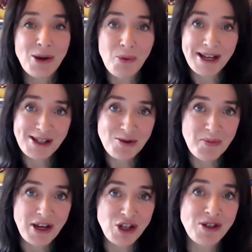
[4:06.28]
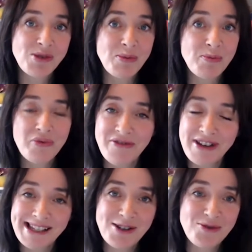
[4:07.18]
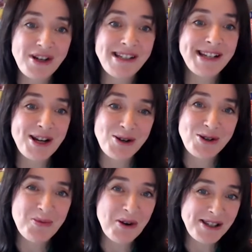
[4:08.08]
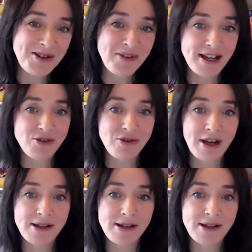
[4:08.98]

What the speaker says: in Western patients with previously treated HER2-positive gastric